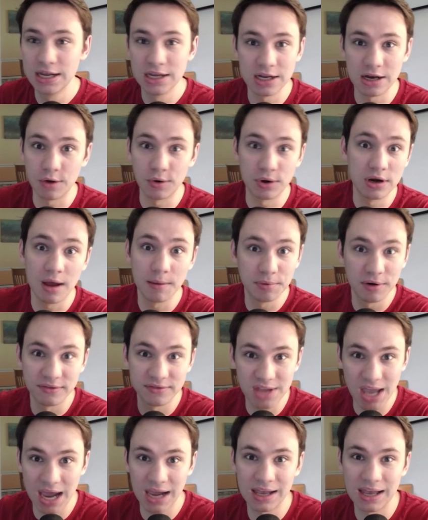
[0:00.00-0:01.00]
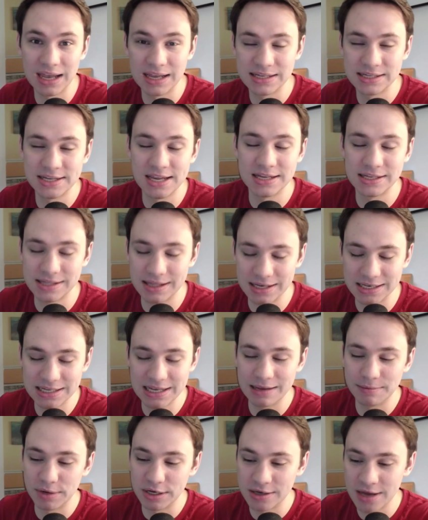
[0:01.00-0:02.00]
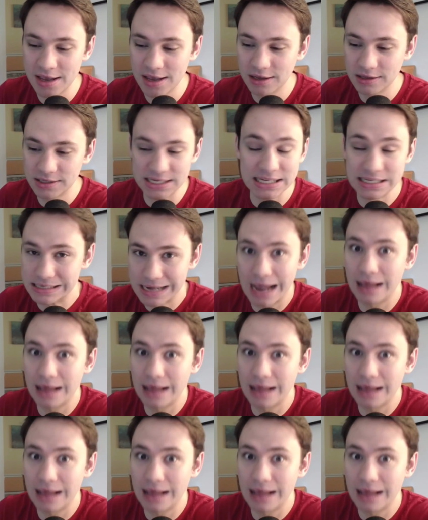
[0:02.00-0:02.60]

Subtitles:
a number of decades since